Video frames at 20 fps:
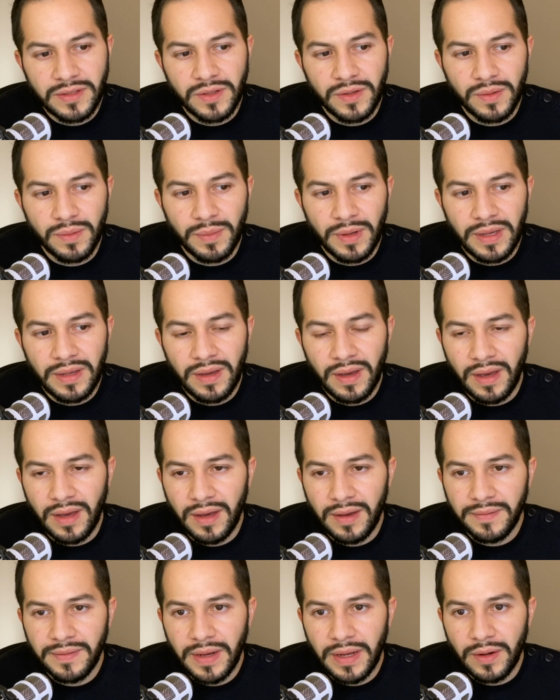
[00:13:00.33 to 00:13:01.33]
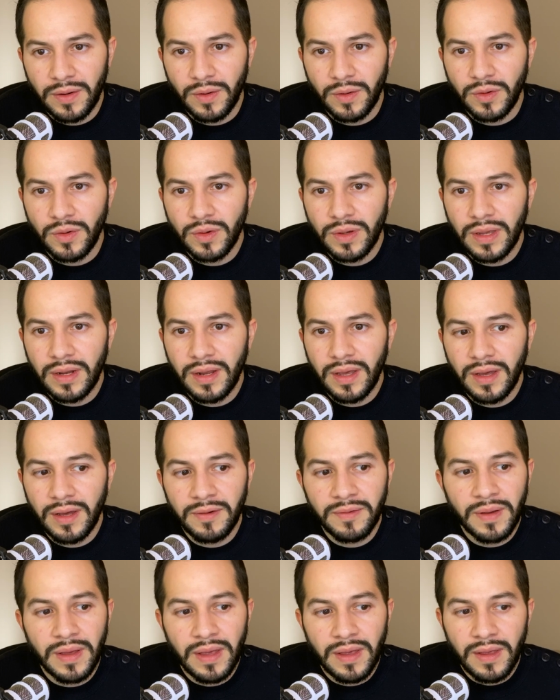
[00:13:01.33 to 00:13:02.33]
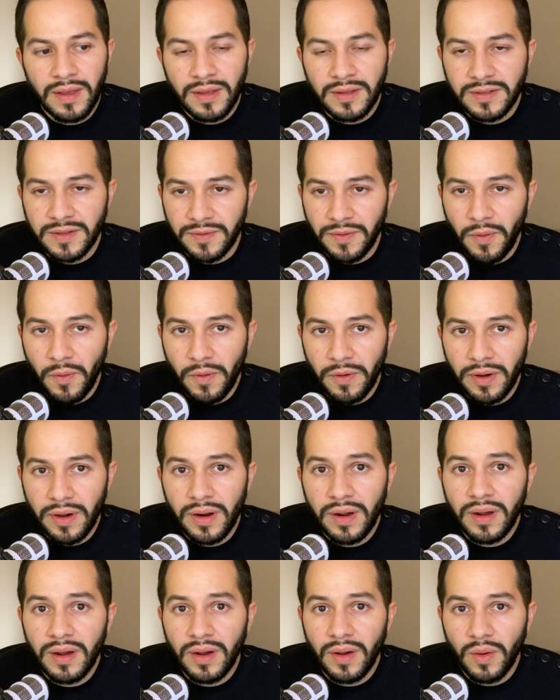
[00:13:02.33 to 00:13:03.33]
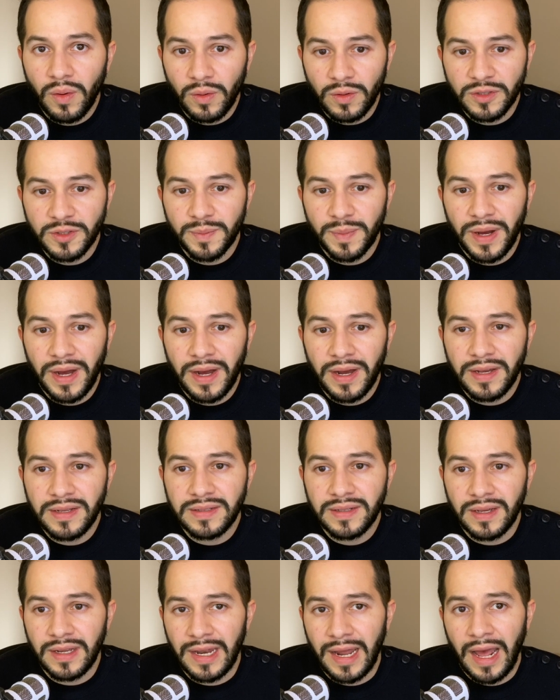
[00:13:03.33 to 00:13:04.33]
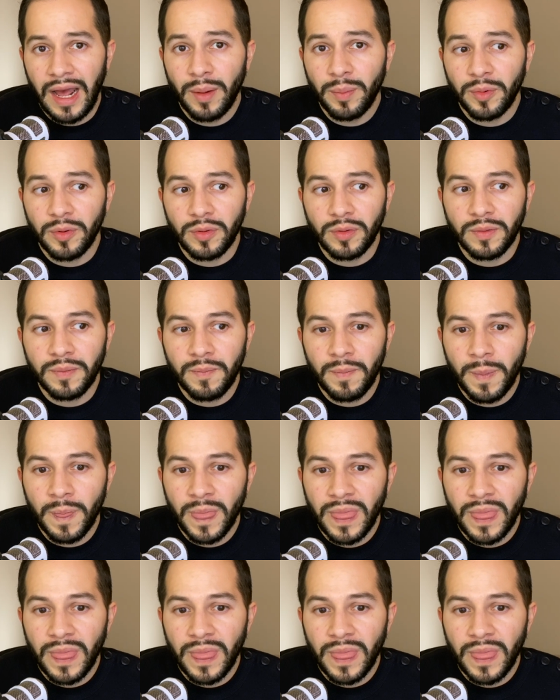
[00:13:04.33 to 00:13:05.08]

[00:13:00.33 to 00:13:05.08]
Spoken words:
you may have, I don't know, you can have Sephora, Allspice, and Apple.